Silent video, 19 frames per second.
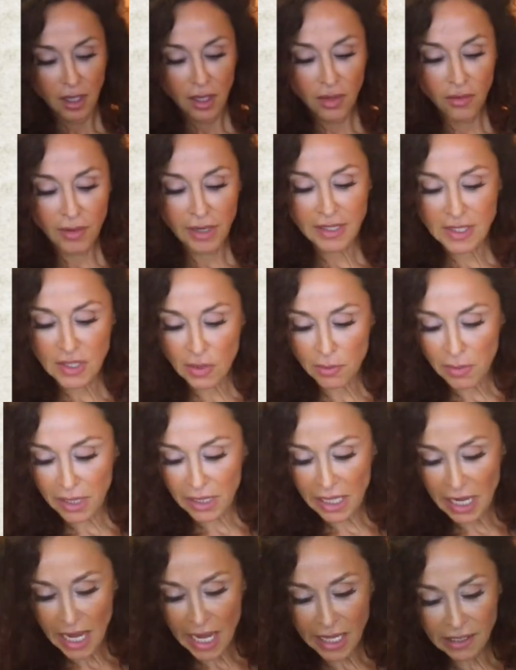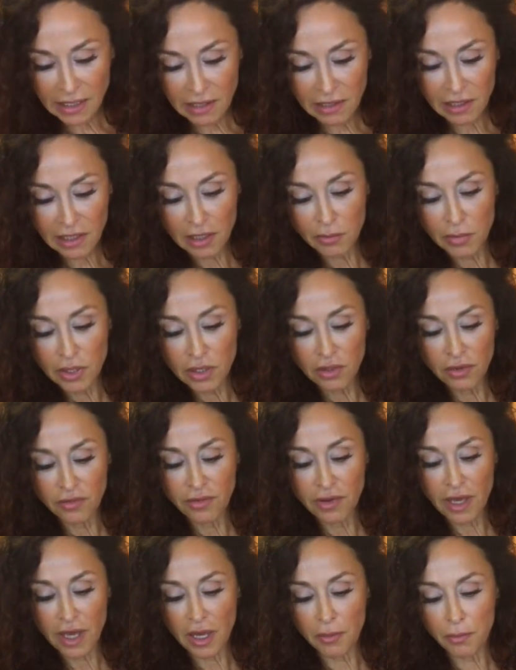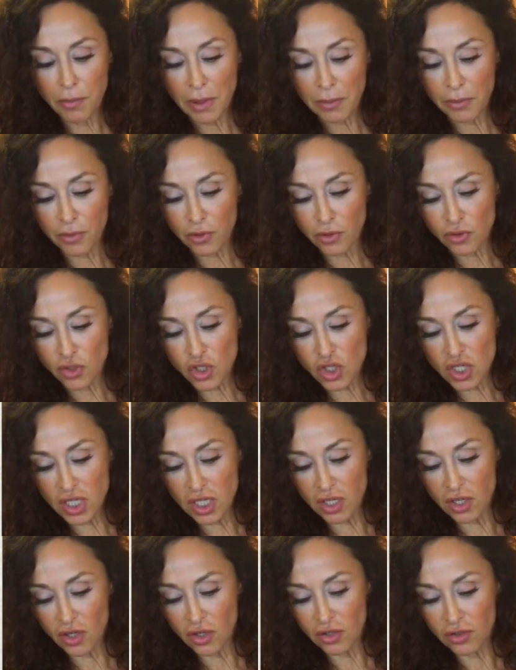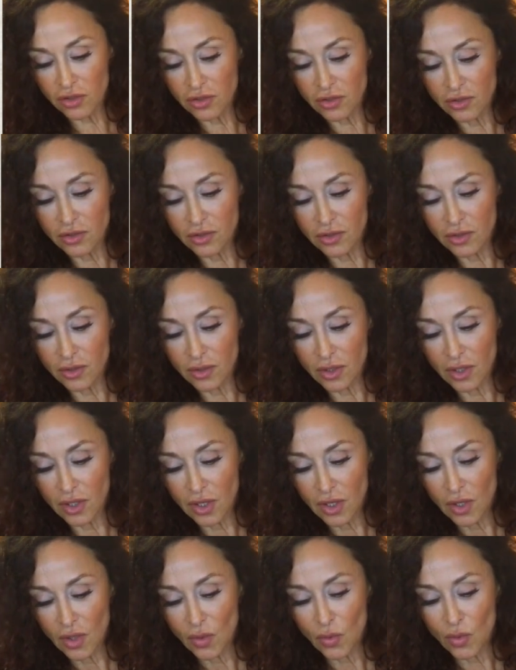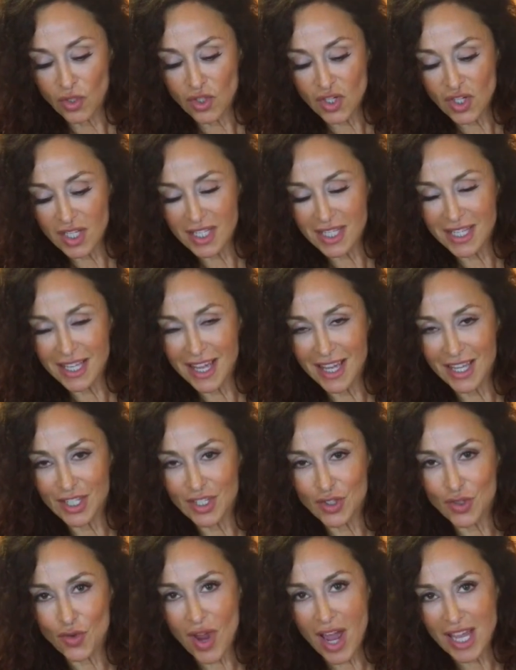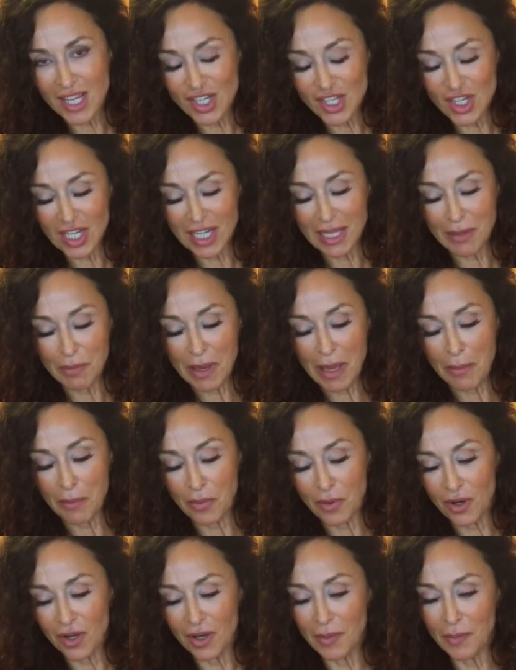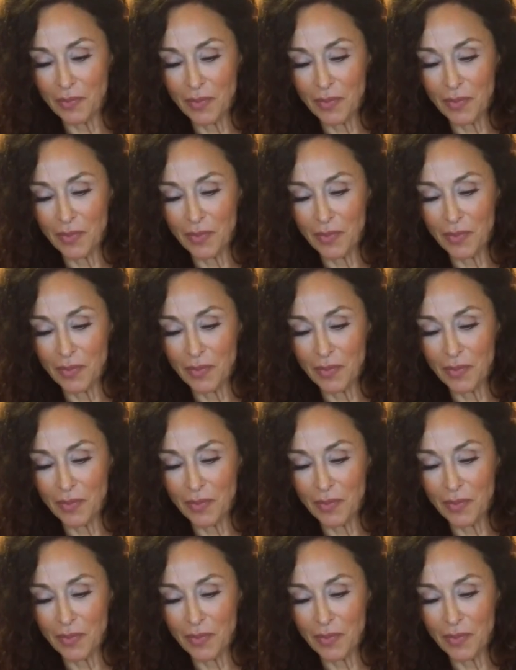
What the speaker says: Alright, so I'm going to add a little bit of peperoncino, which is the dry chili pepper